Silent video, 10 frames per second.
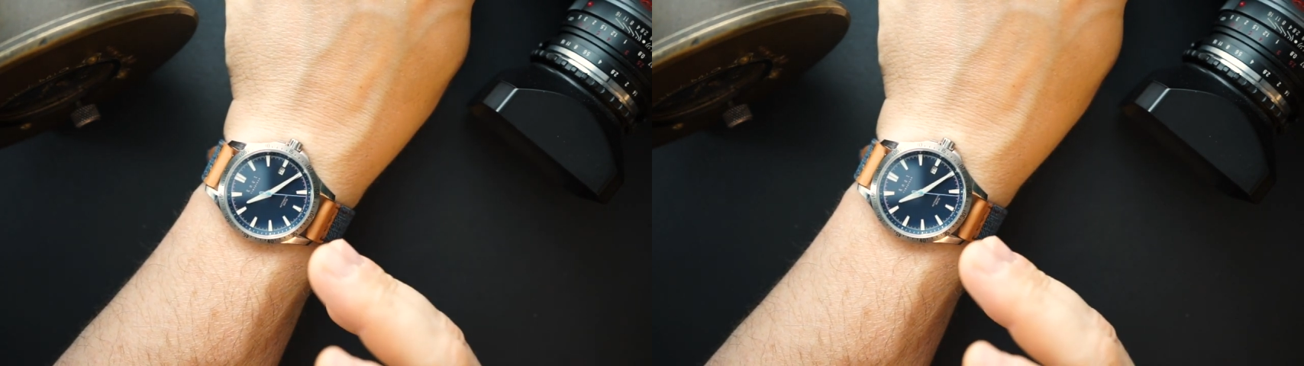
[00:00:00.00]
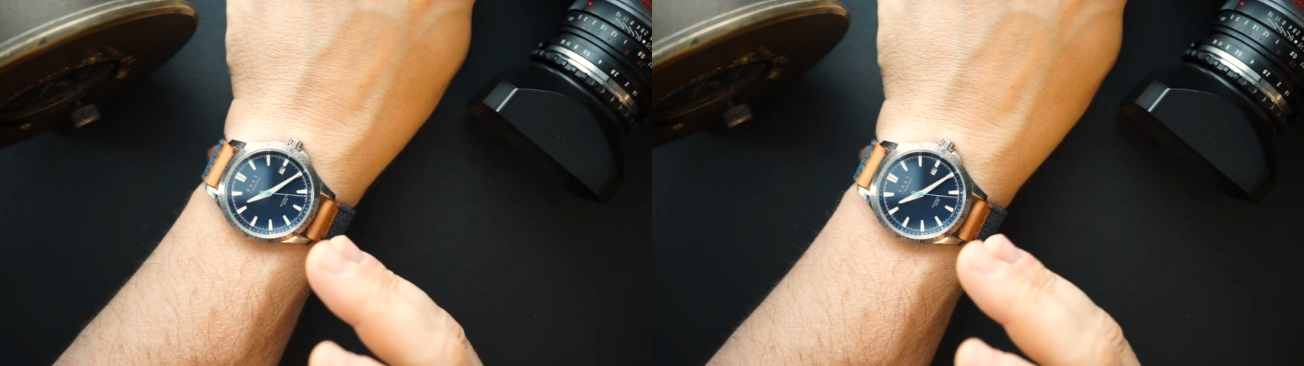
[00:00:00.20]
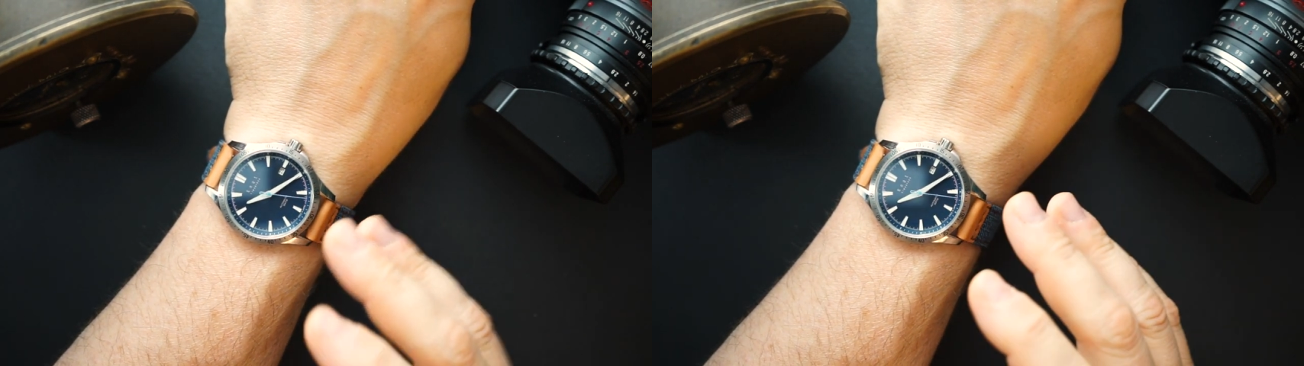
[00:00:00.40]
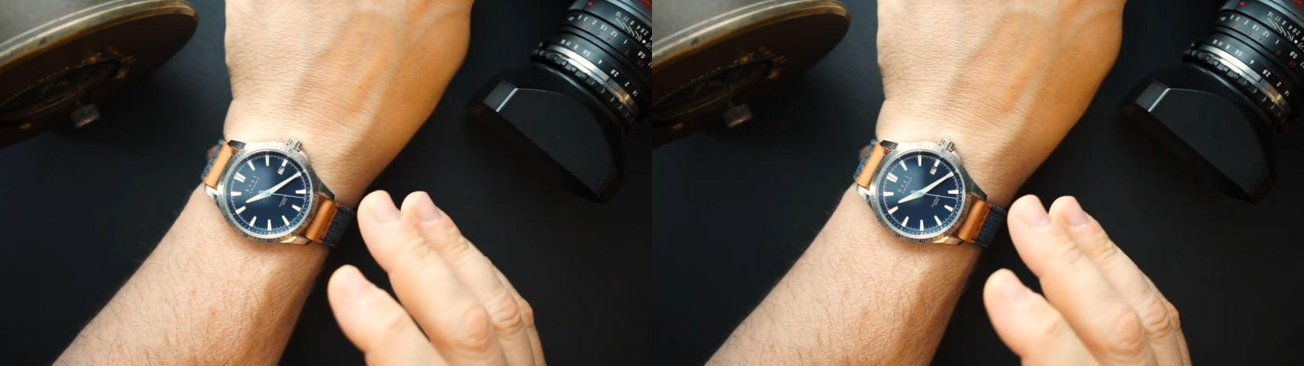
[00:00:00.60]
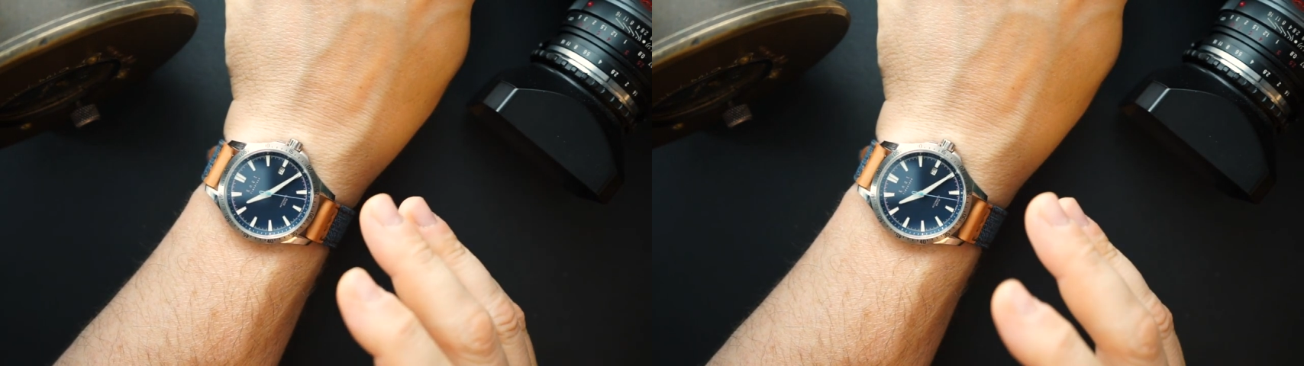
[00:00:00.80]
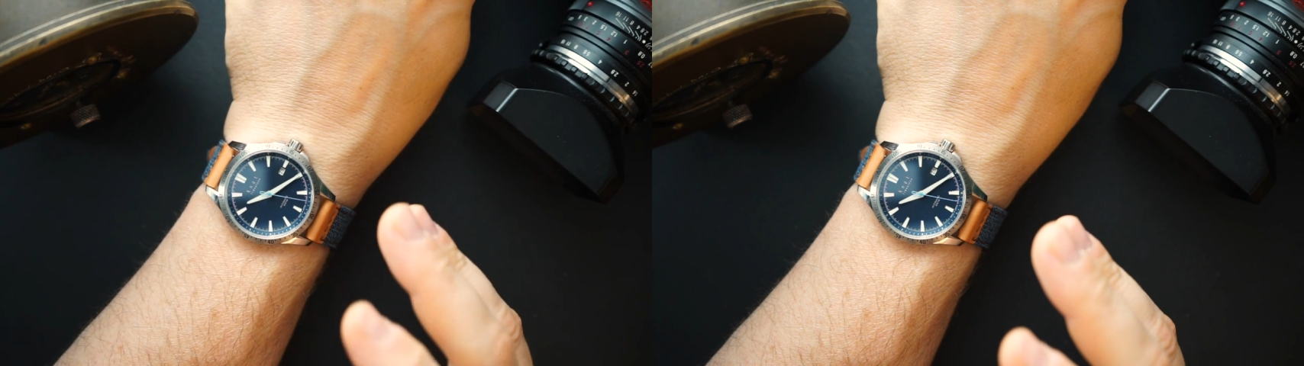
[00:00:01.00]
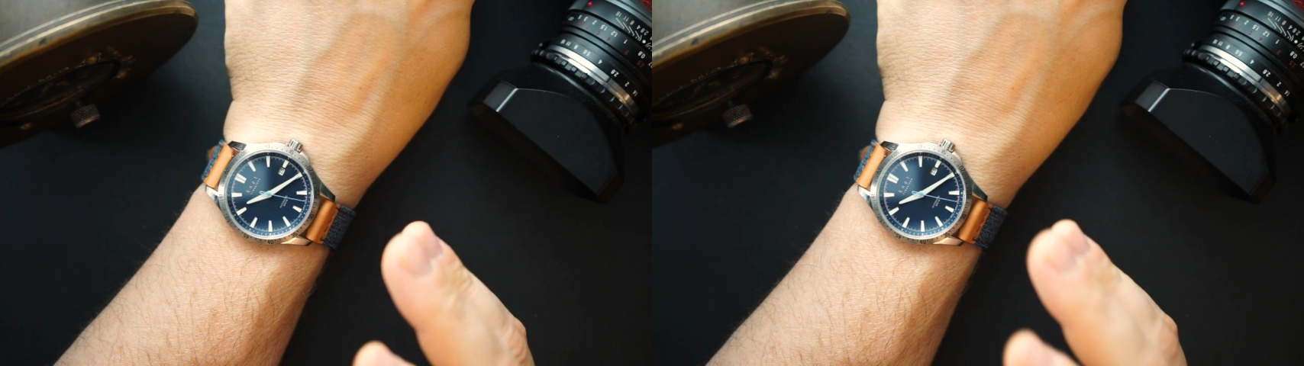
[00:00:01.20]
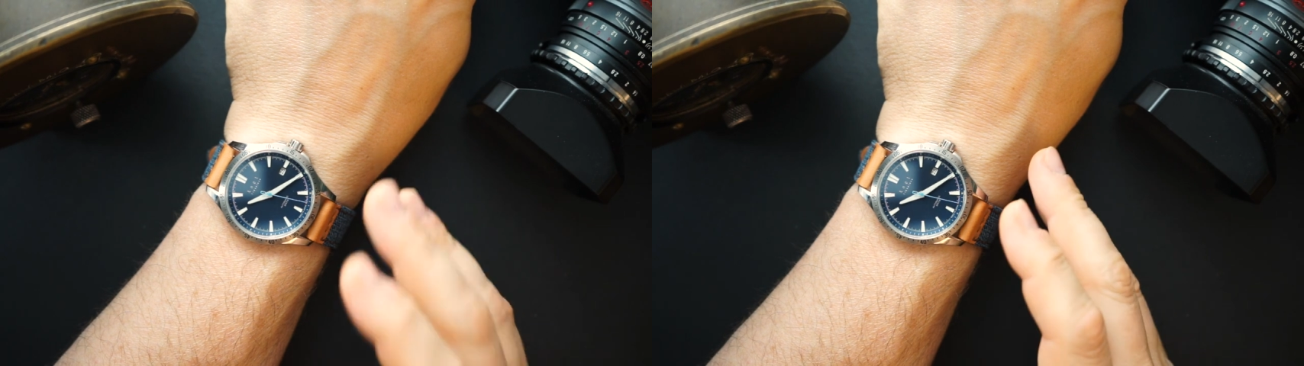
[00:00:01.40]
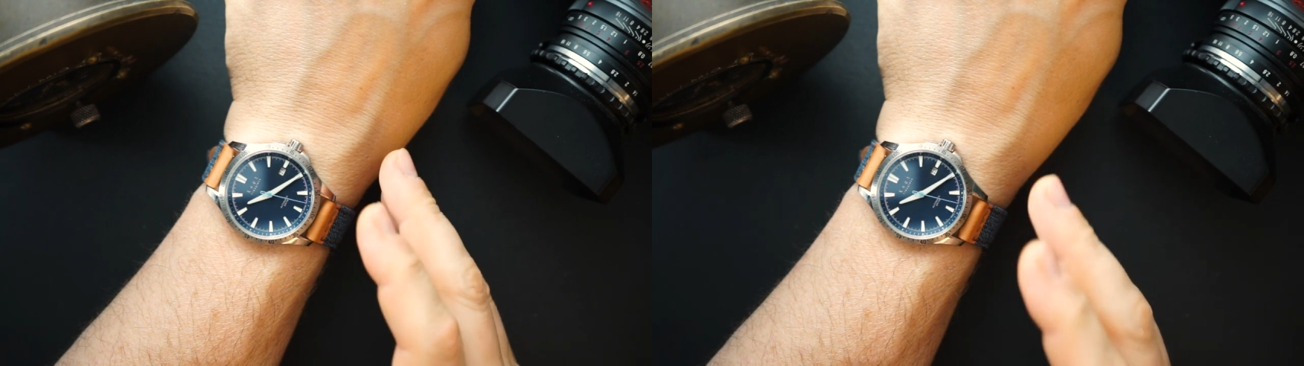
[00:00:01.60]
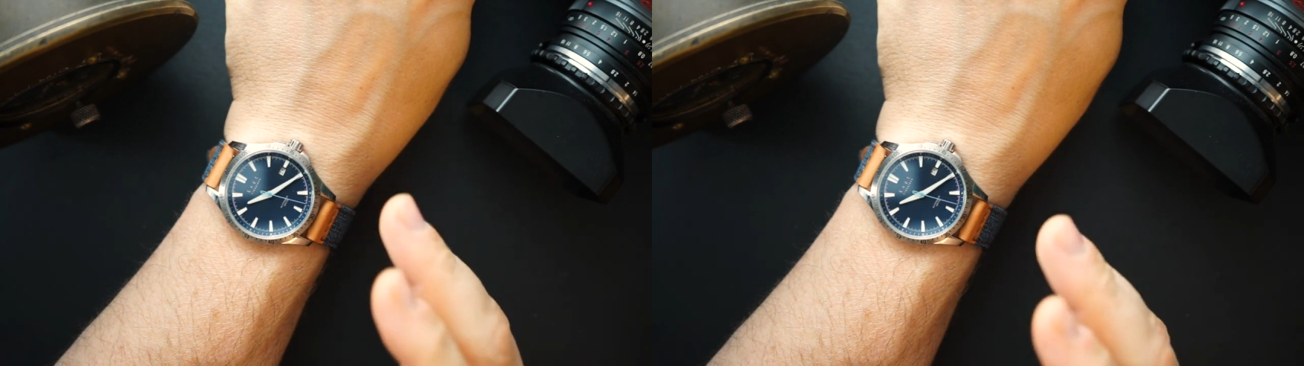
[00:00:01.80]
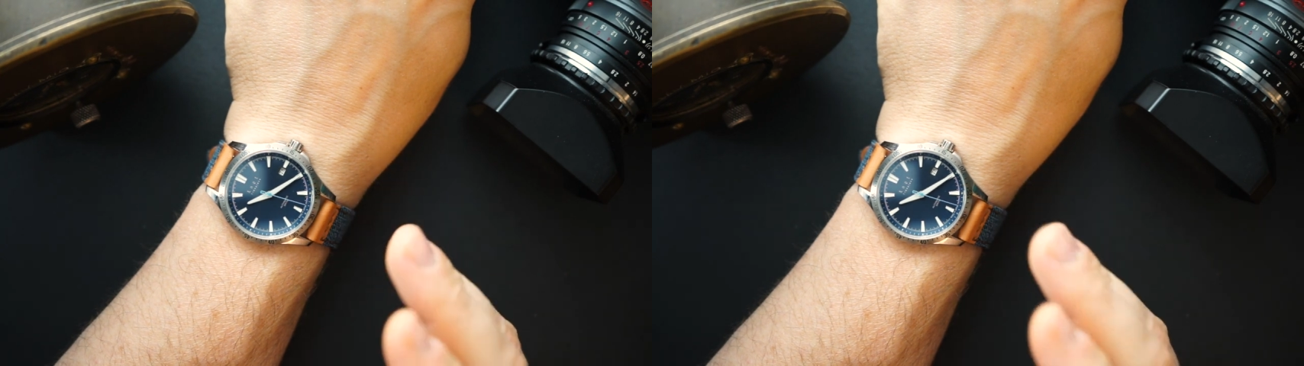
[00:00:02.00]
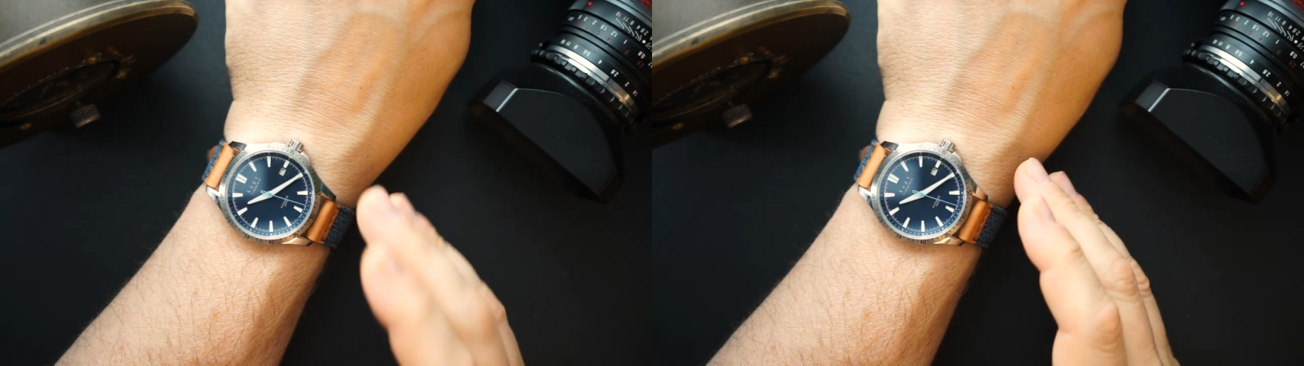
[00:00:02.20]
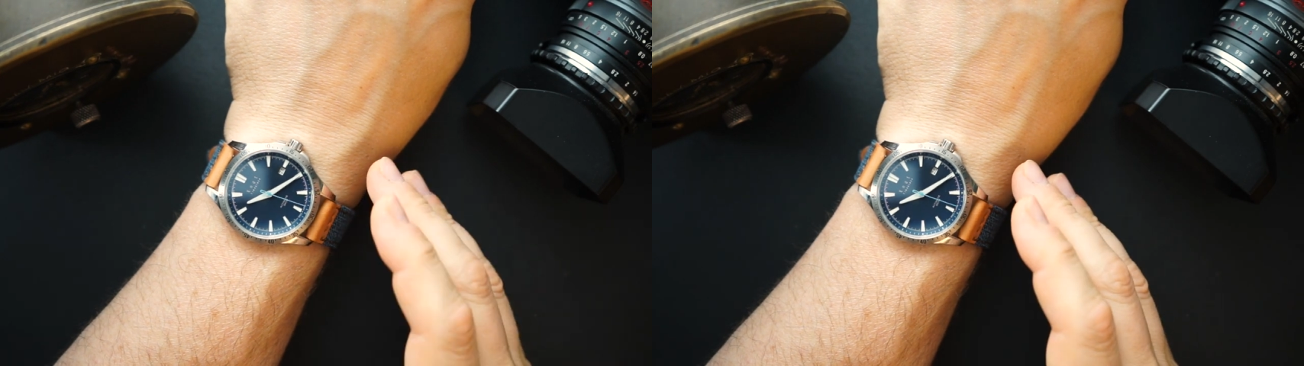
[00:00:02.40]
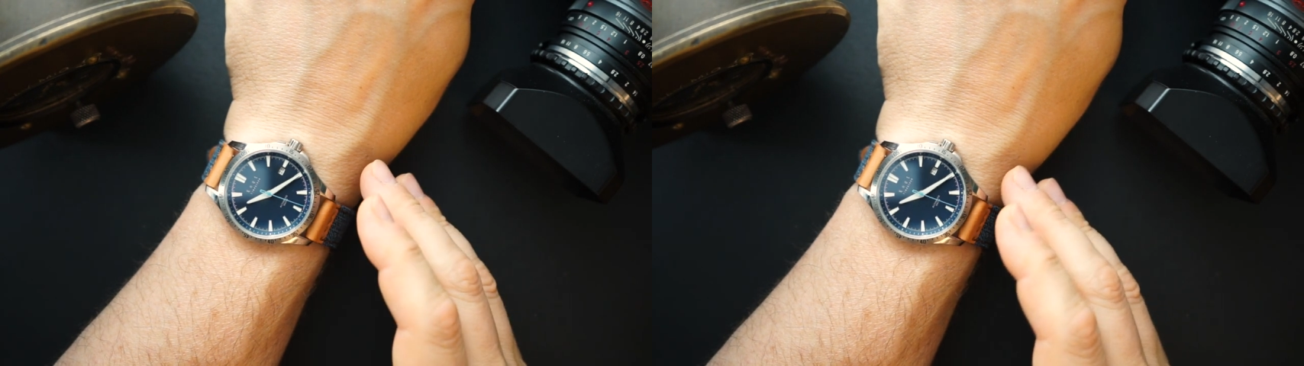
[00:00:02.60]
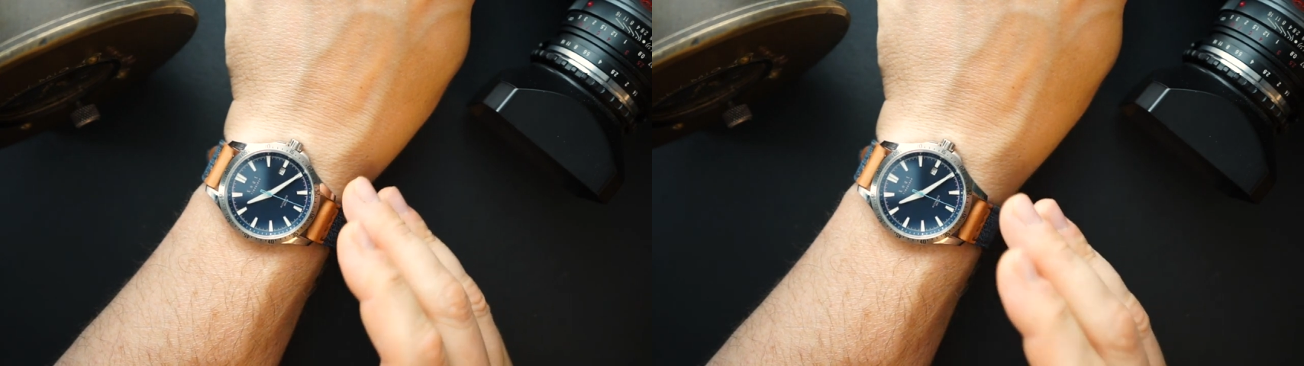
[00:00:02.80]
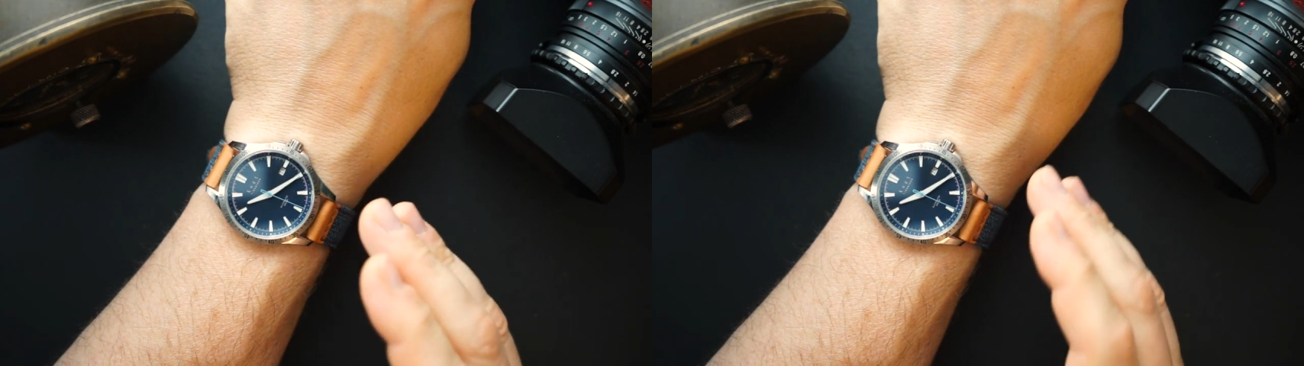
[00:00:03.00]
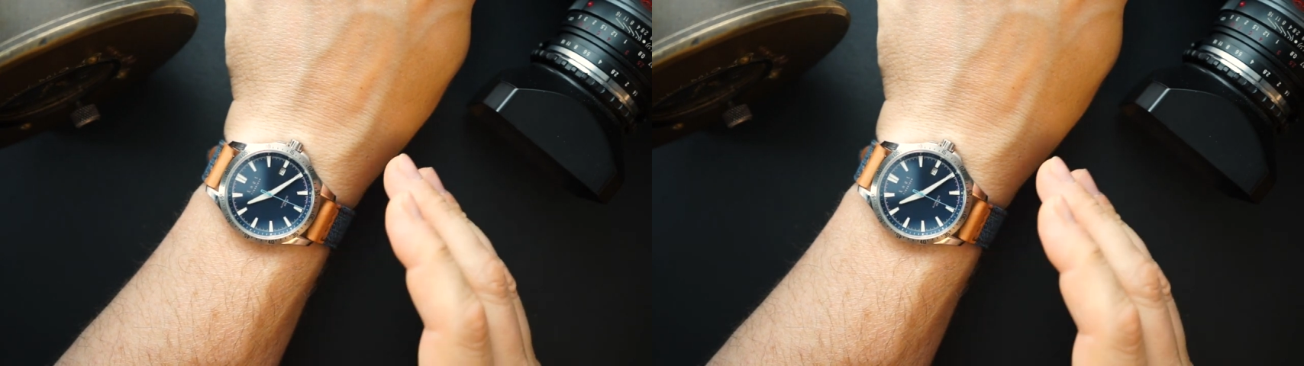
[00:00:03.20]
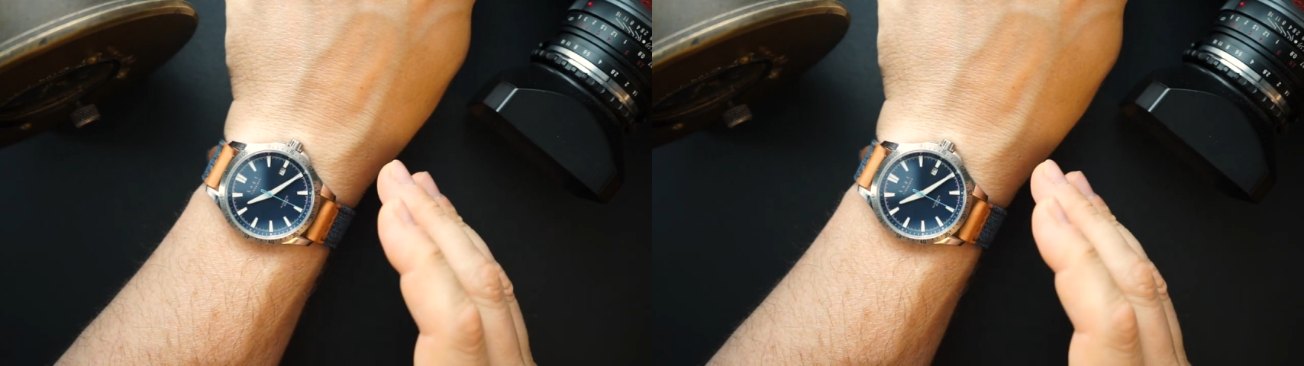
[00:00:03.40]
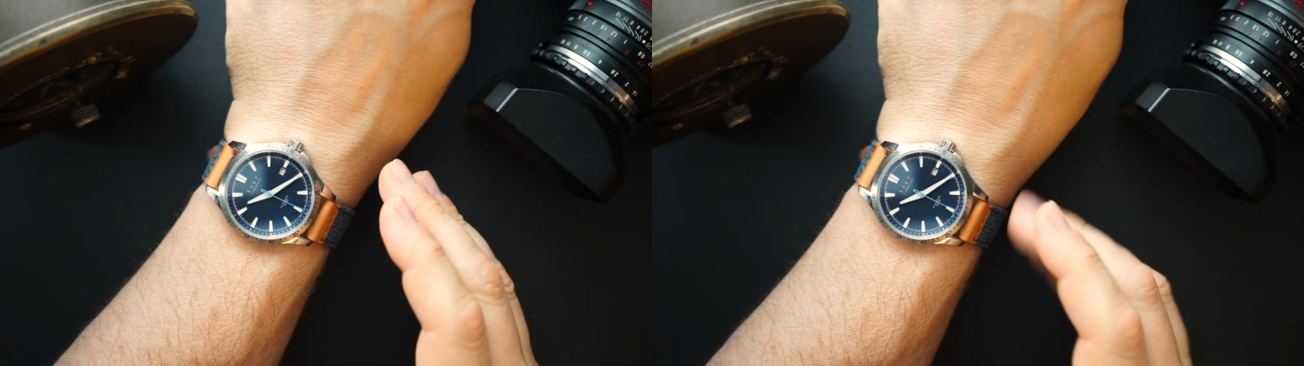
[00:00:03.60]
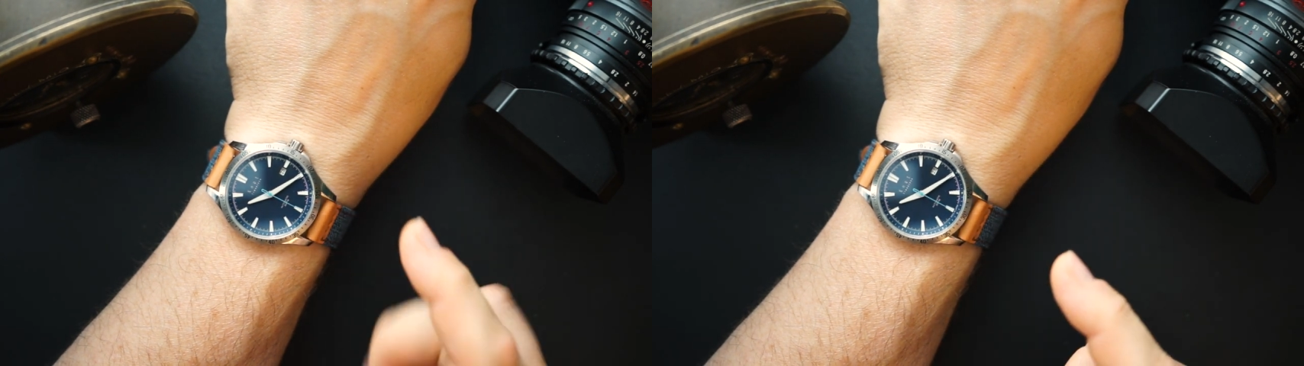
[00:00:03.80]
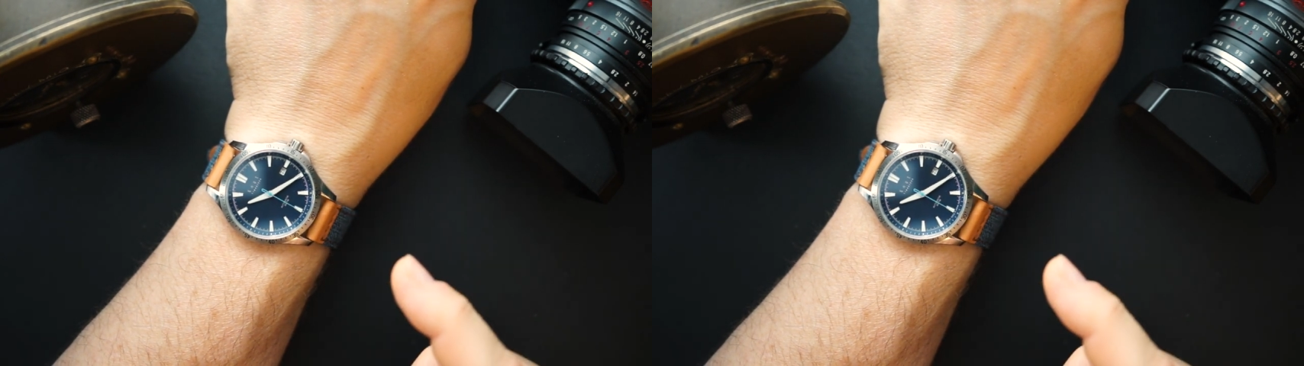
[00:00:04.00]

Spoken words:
No face is visible, so there are no lips to read.